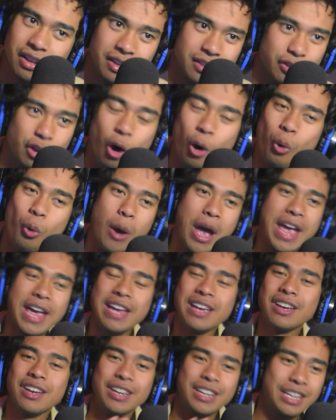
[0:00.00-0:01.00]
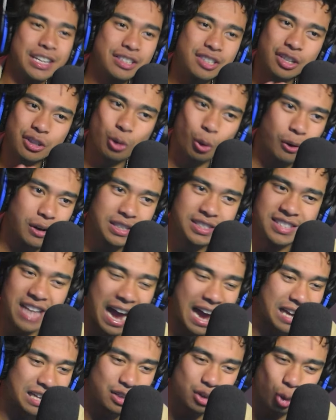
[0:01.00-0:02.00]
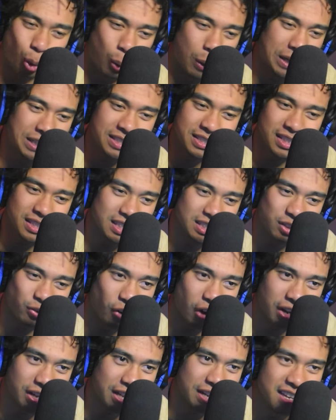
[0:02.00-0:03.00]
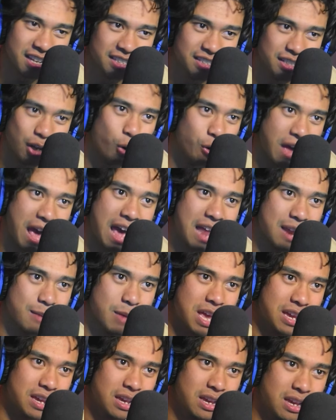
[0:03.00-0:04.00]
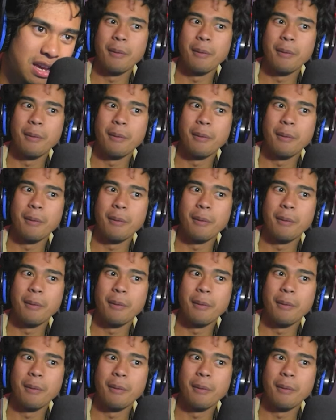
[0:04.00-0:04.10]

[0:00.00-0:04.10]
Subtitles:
No way. Itadori's dying twice in his own anime.